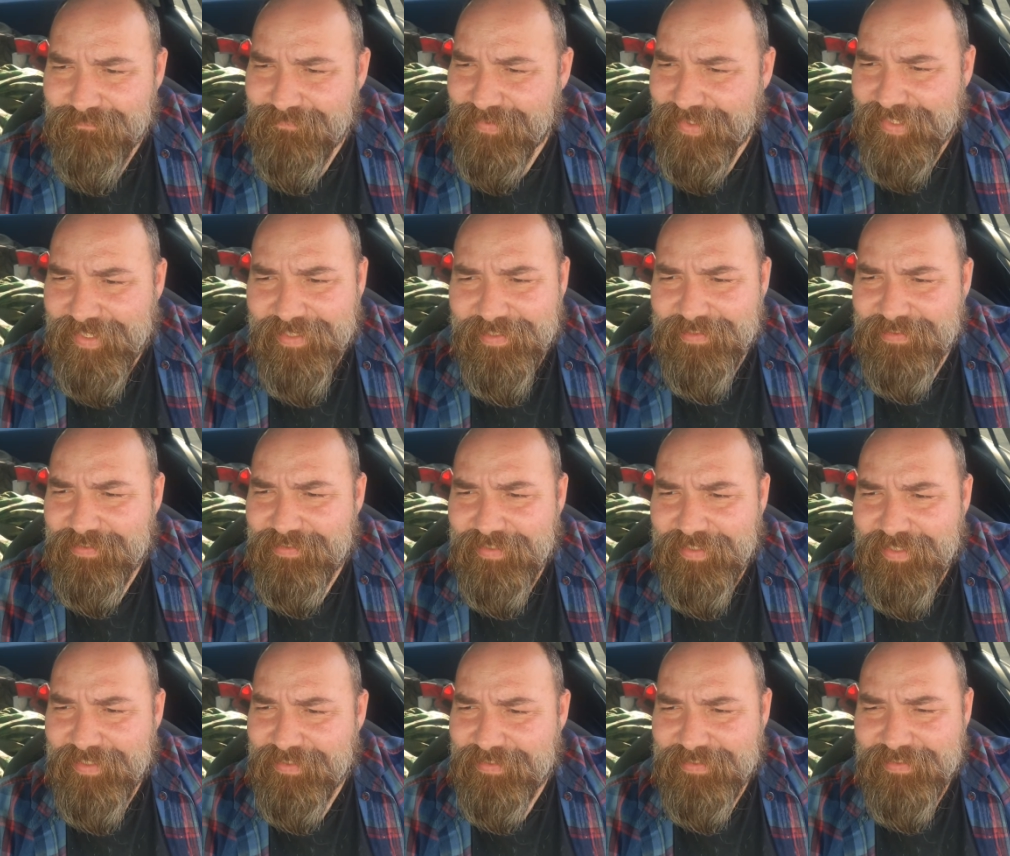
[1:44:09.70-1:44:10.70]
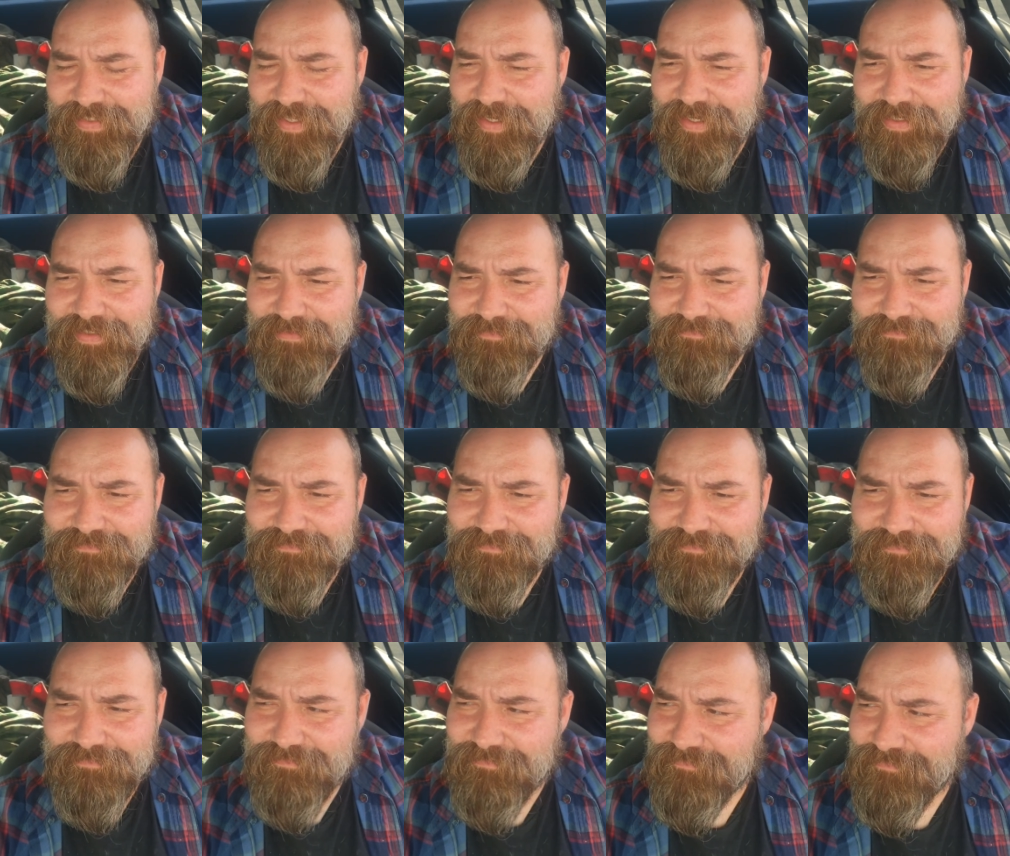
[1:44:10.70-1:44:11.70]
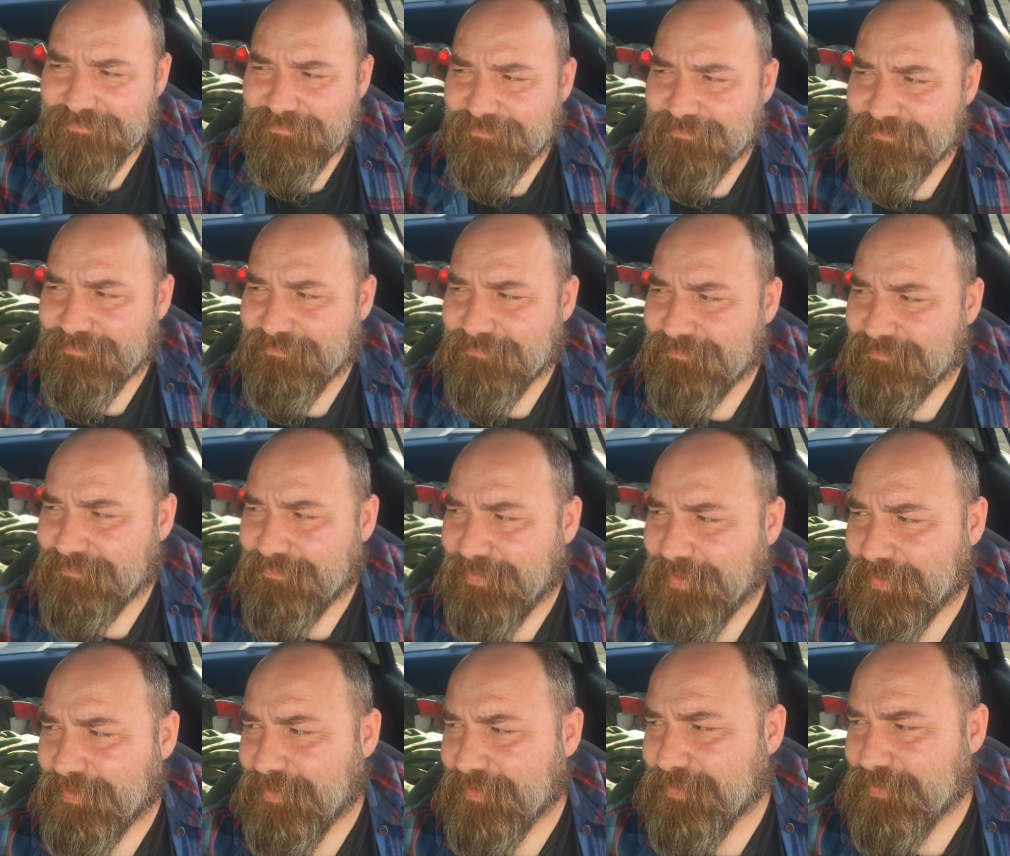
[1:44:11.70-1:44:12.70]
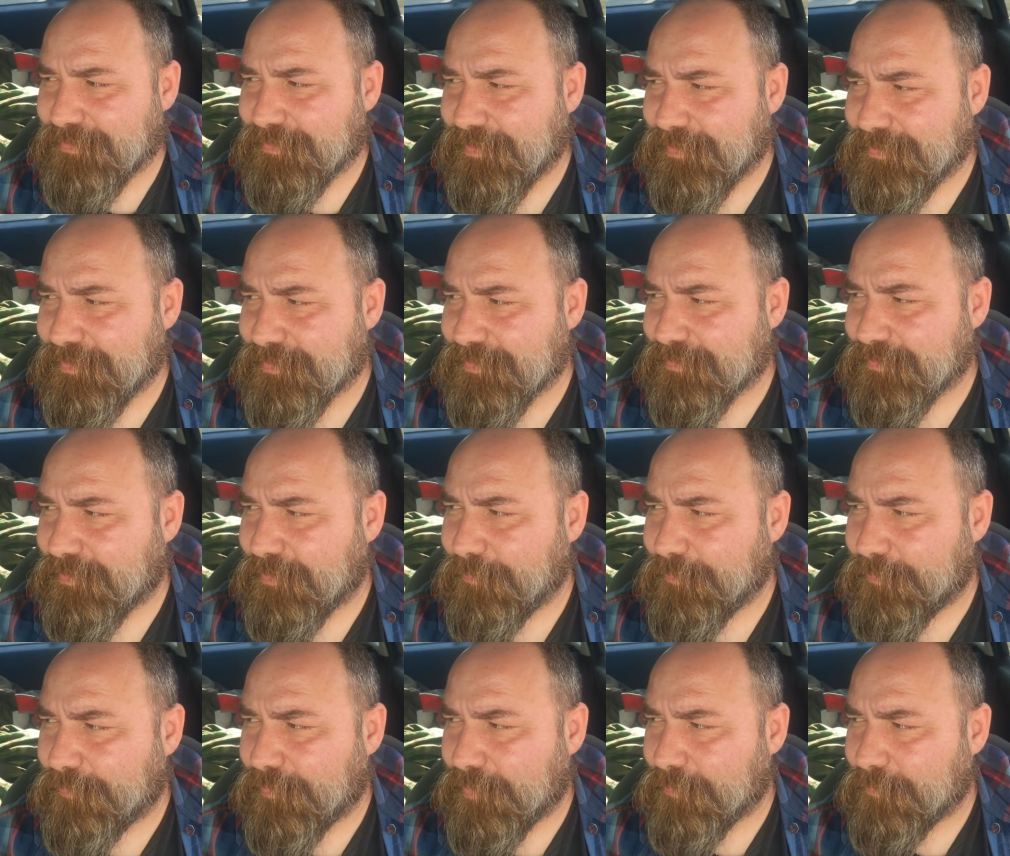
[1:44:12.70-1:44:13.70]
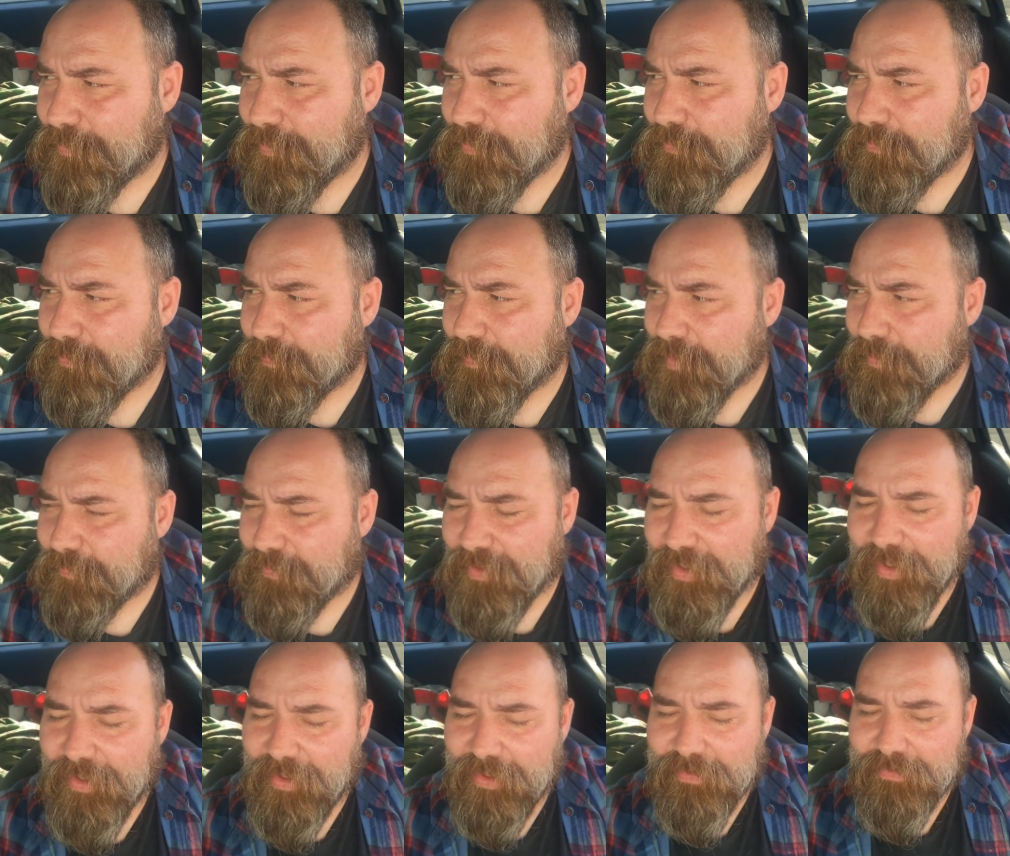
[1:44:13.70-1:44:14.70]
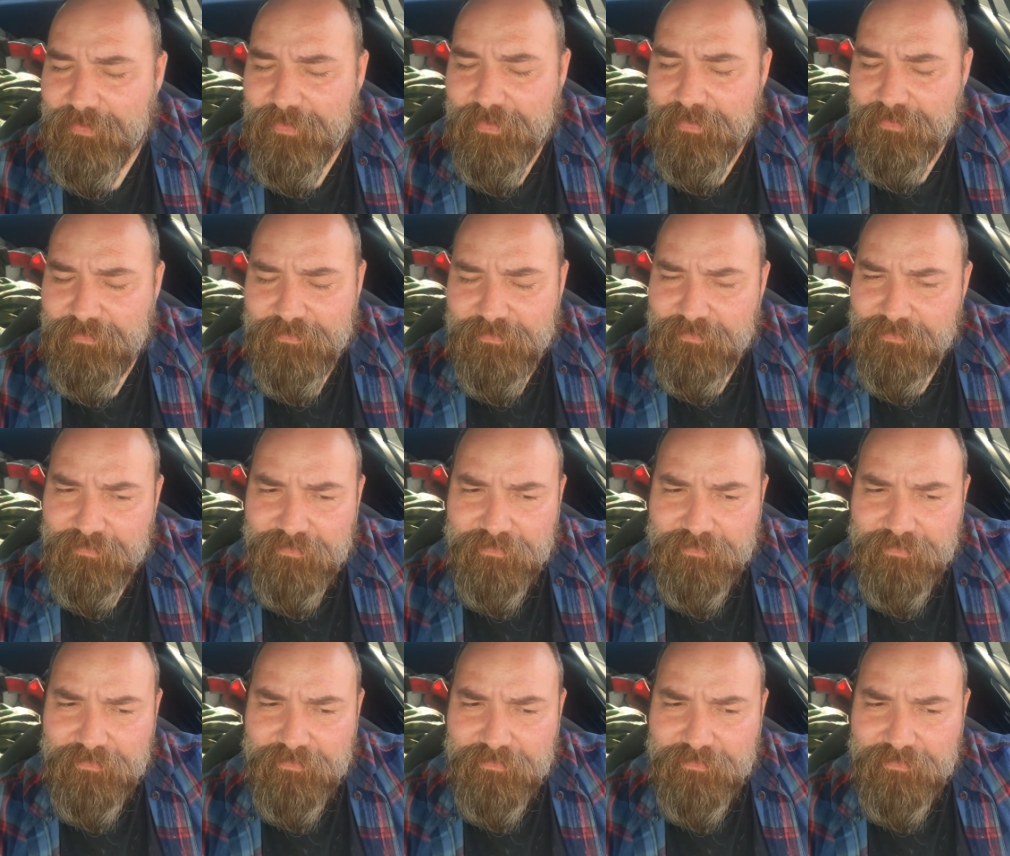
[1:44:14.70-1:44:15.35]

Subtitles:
he does not. It doesn't compute with people. I don't know.